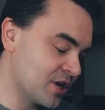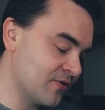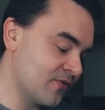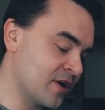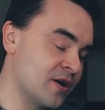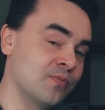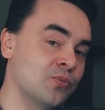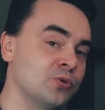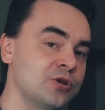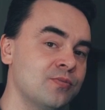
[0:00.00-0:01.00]
have a
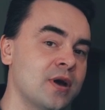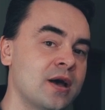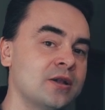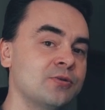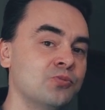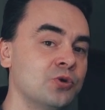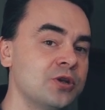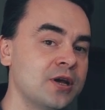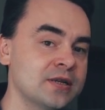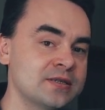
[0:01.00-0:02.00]
multi-band,
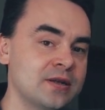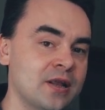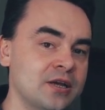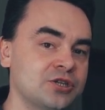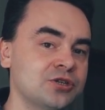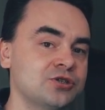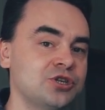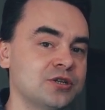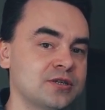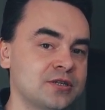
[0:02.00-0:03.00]
multi-constellation
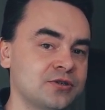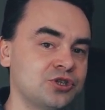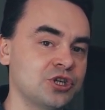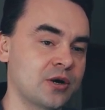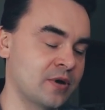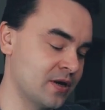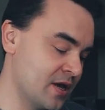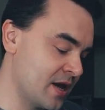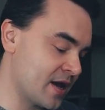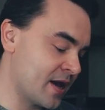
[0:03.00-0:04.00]
GNSS jammer
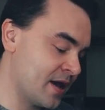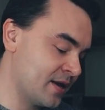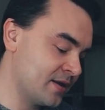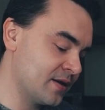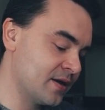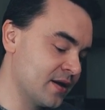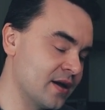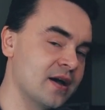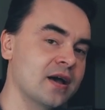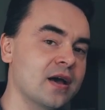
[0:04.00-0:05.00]
and
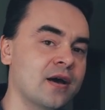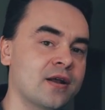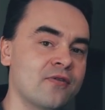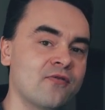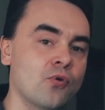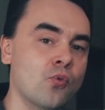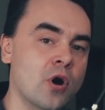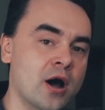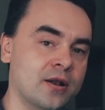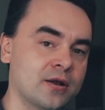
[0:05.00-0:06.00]
HackRF
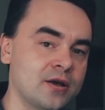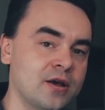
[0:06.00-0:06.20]
One.